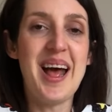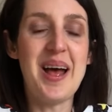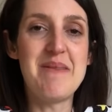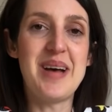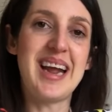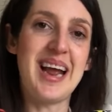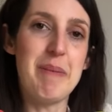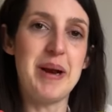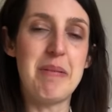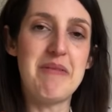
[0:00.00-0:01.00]
Um, and again,
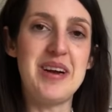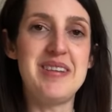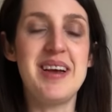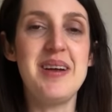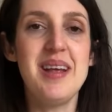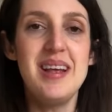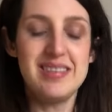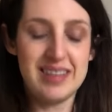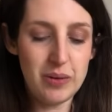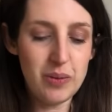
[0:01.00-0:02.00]
I'll put up a photo.
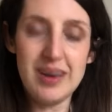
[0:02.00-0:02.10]
So they're all